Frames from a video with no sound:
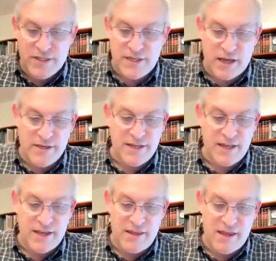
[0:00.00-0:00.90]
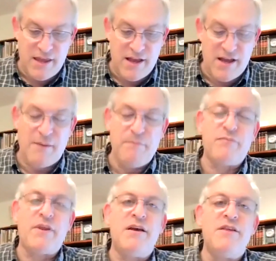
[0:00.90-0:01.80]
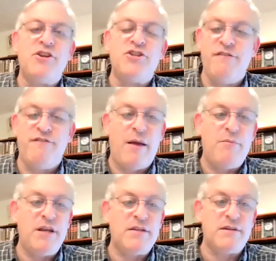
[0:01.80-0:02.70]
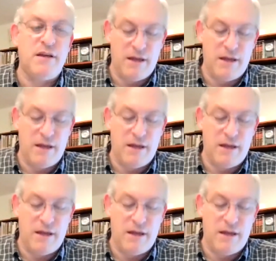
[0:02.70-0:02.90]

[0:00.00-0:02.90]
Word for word: criticizing the uh, the chief rabbinate.